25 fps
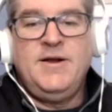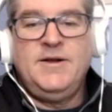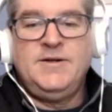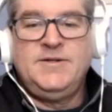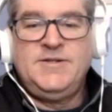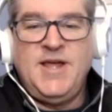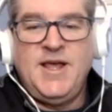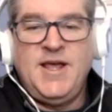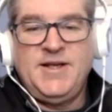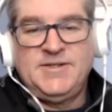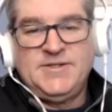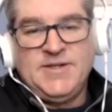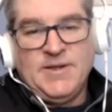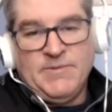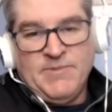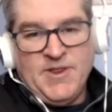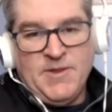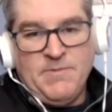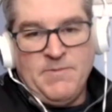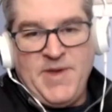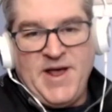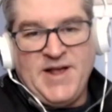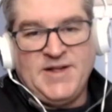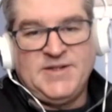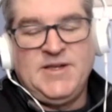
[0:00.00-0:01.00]
and takes some of the
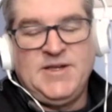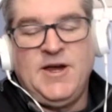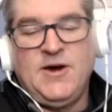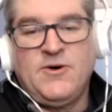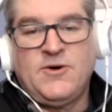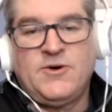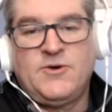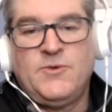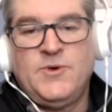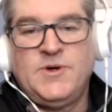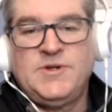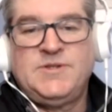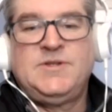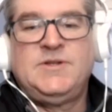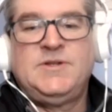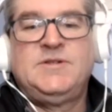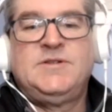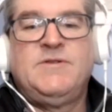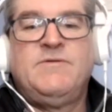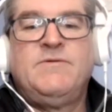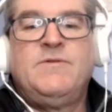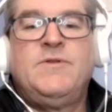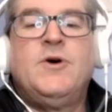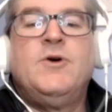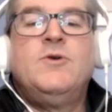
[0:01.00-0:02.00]
best characteristics
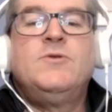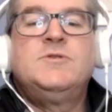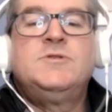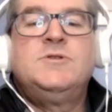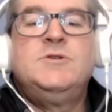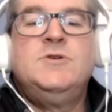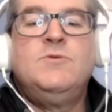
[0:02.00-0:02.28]
of those